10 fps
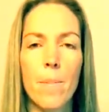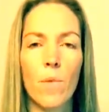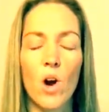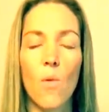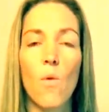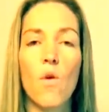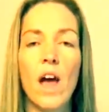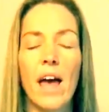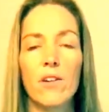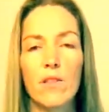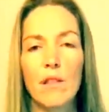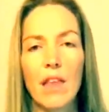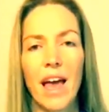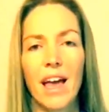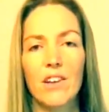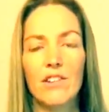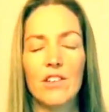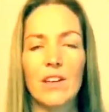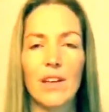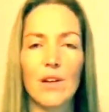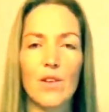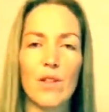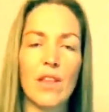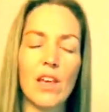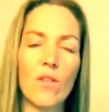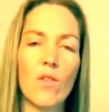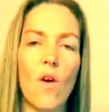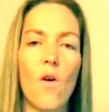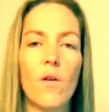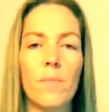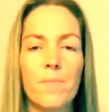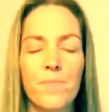When I walk out on stage to sing a song,